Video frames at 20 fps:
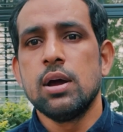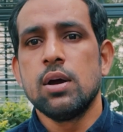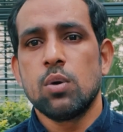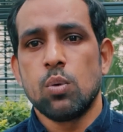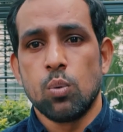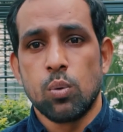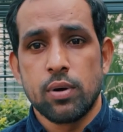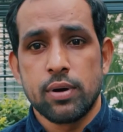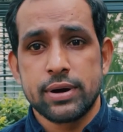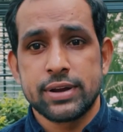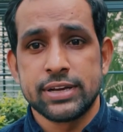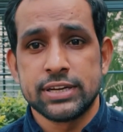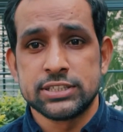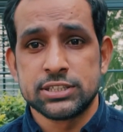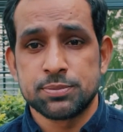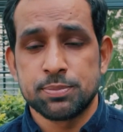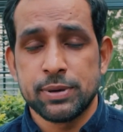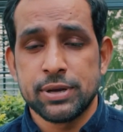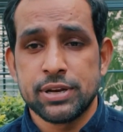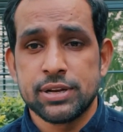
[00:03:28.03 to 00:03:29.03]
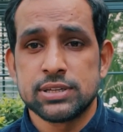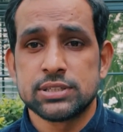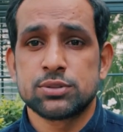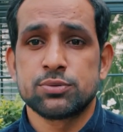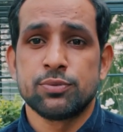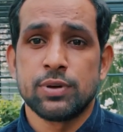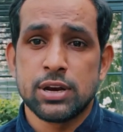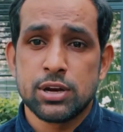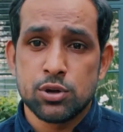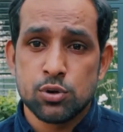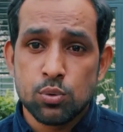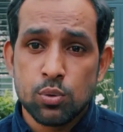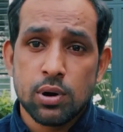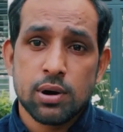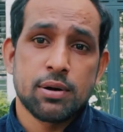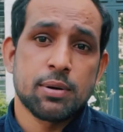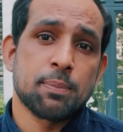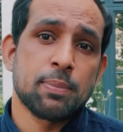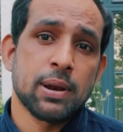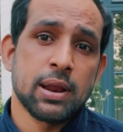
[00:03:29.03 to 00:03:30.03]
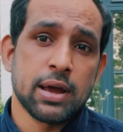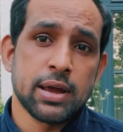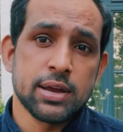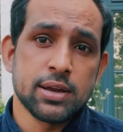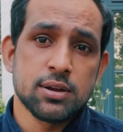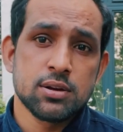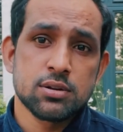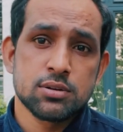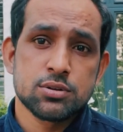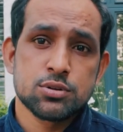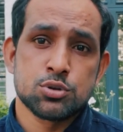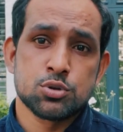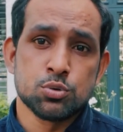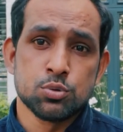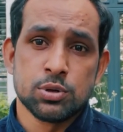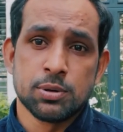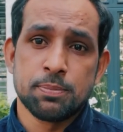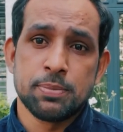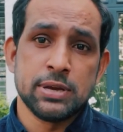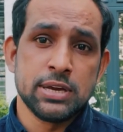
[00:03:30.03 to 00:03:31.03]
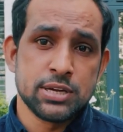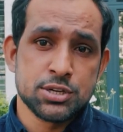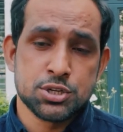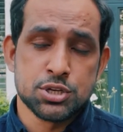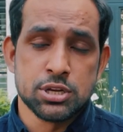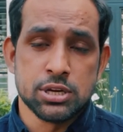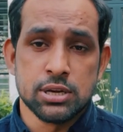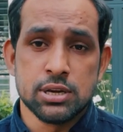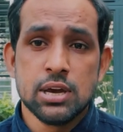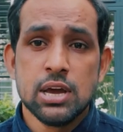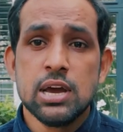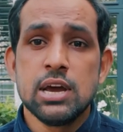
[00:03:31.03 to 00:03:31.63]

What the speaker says: work experience when you are applying to the PhD.